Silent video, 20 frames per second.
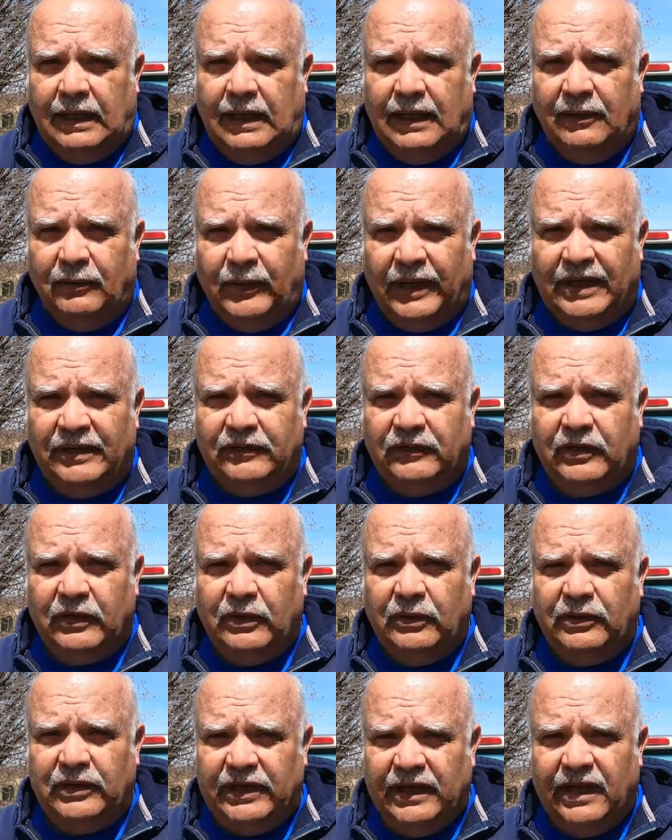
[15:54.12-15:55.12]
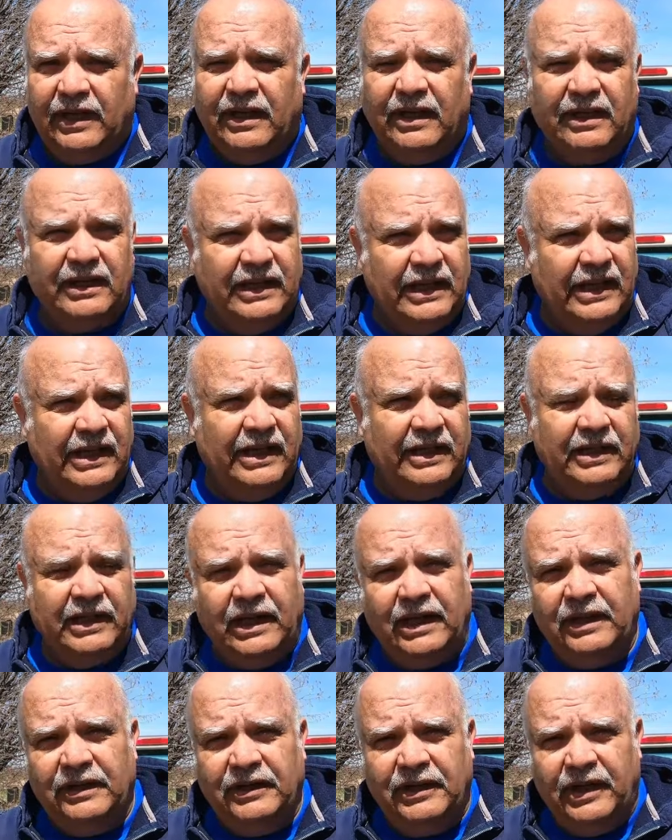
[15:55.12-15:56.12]
I went to yet again
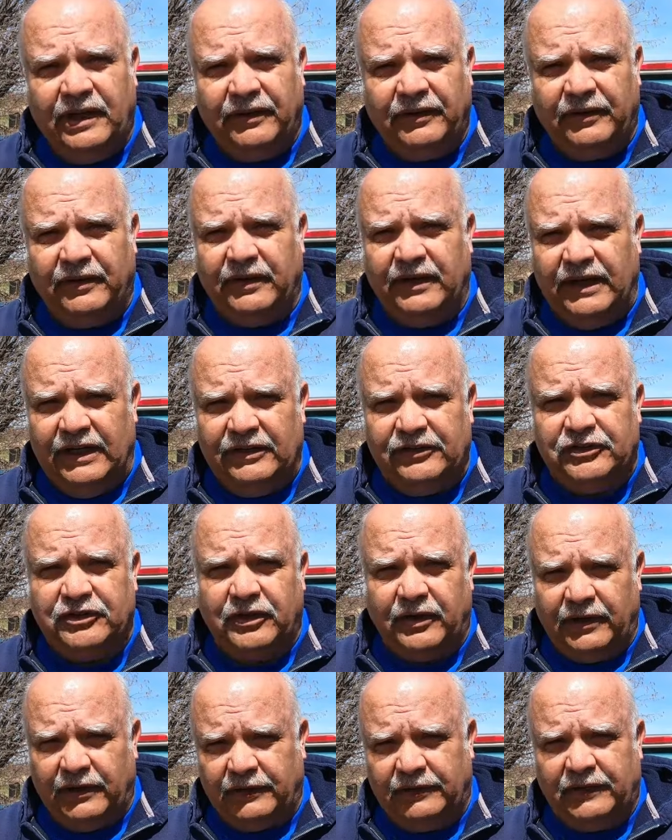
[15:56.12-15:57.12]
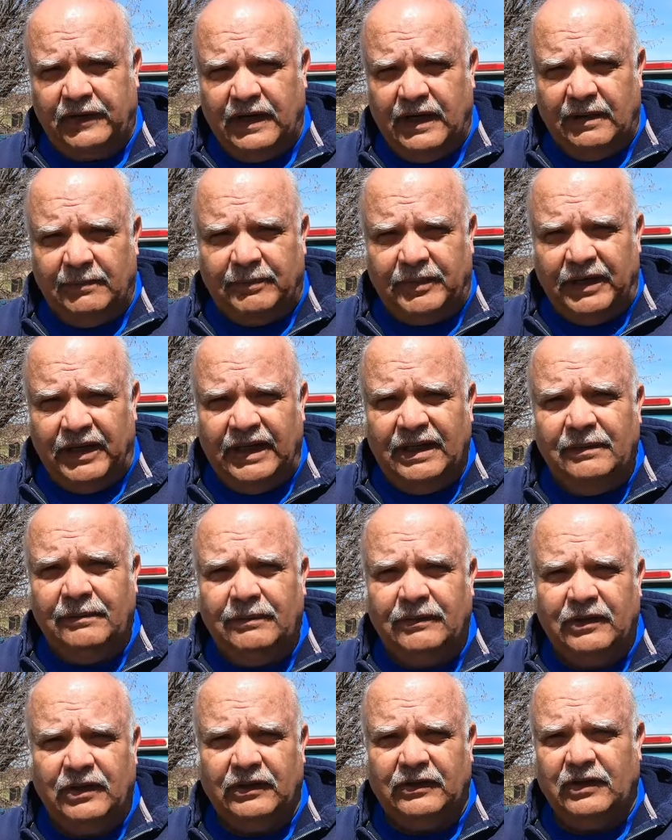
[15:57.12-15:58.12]
another insurance company
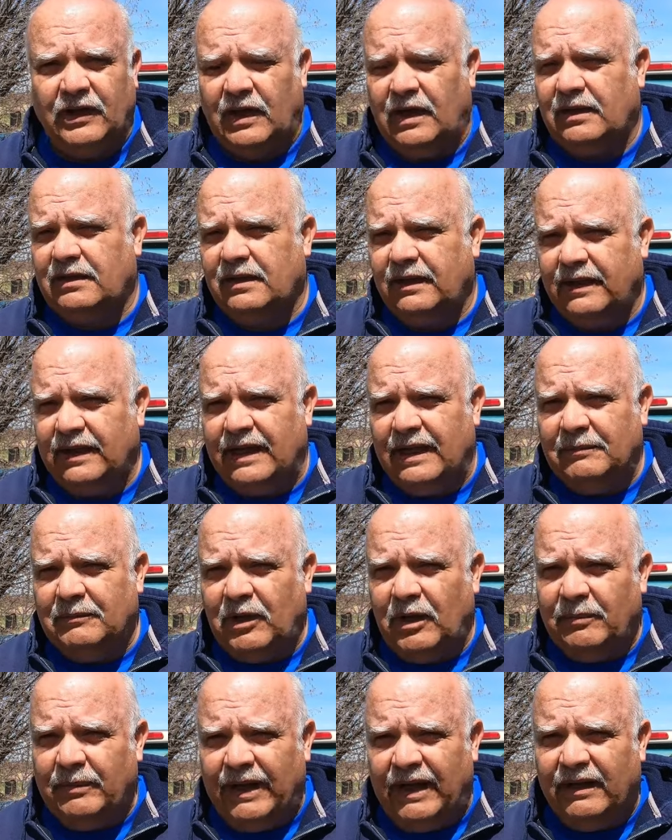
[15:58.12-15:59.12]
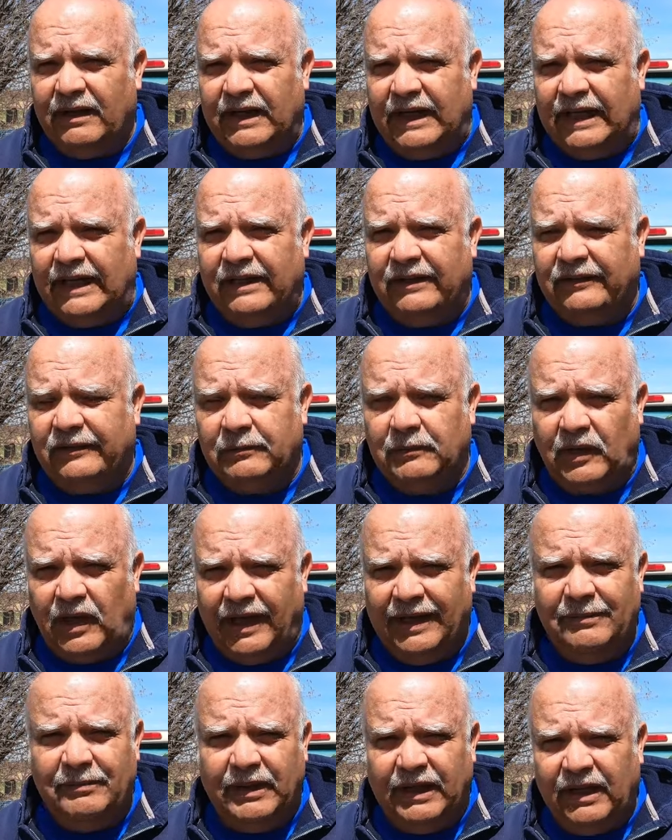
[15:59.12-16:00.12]
to talk to them about getting some
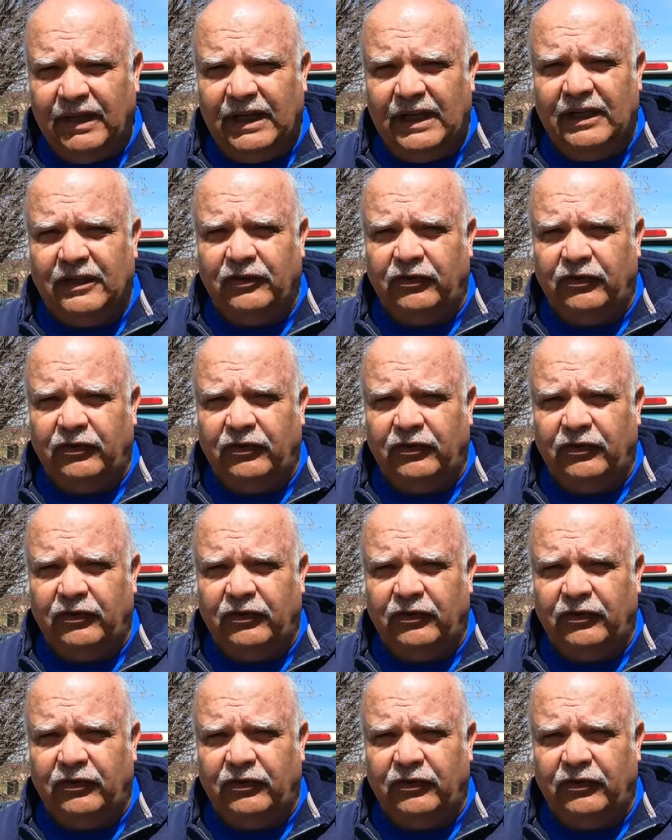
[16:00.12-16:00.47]
liability